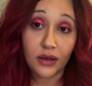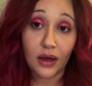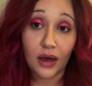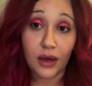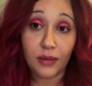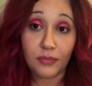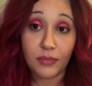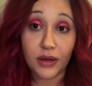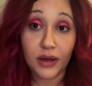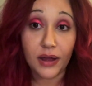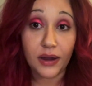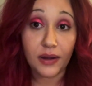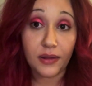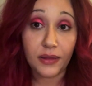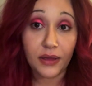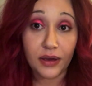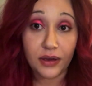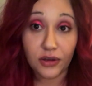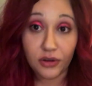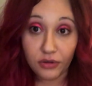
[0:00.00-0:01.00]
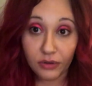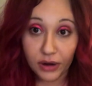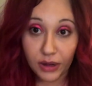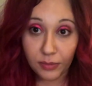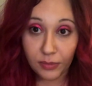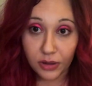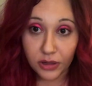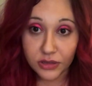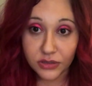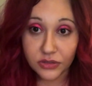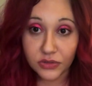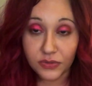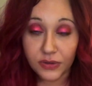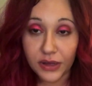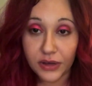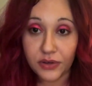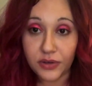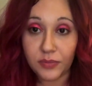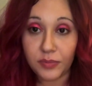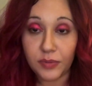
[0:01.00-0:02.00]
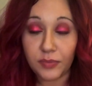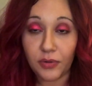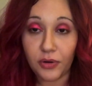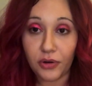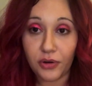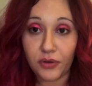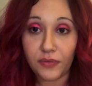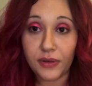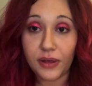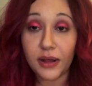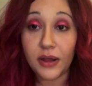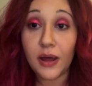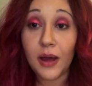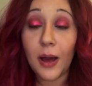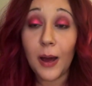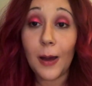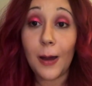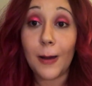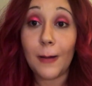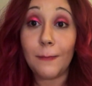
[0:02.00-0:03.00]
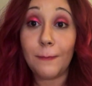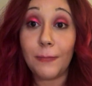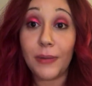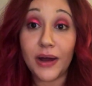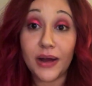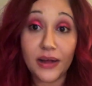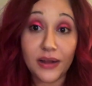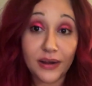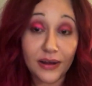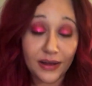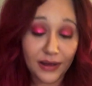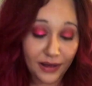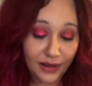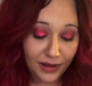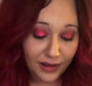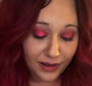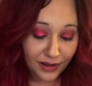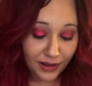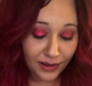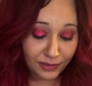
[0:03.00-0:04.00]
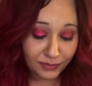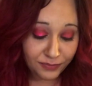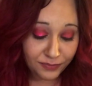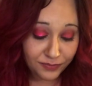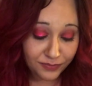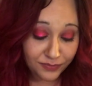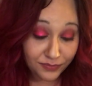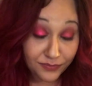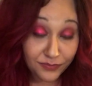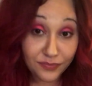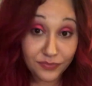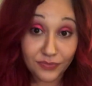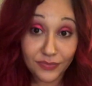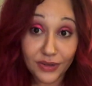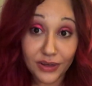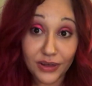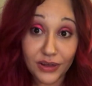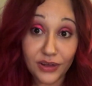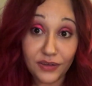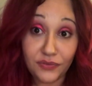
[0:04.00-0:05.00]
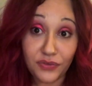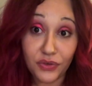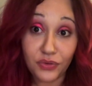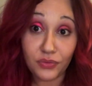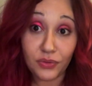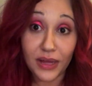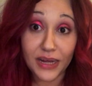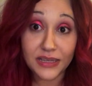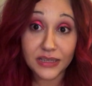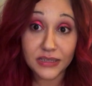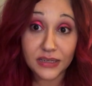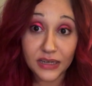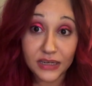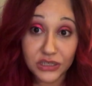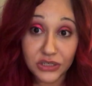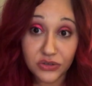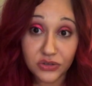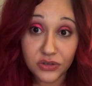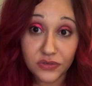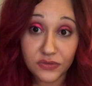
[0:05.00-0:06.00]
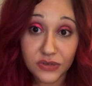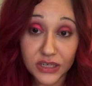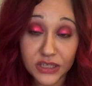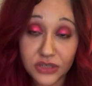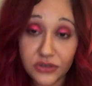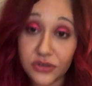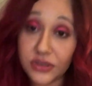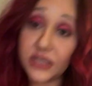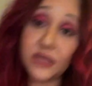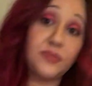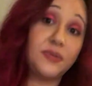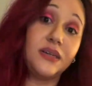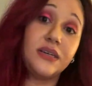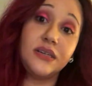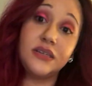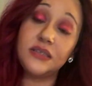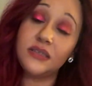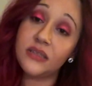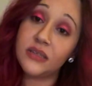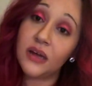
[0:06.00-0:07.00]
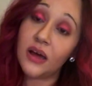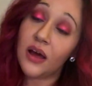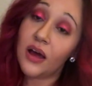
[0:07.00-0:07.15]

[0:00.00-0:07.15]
I'm kind of like a grandma, so that could be part of it. But if you like the texture of Rice Krispies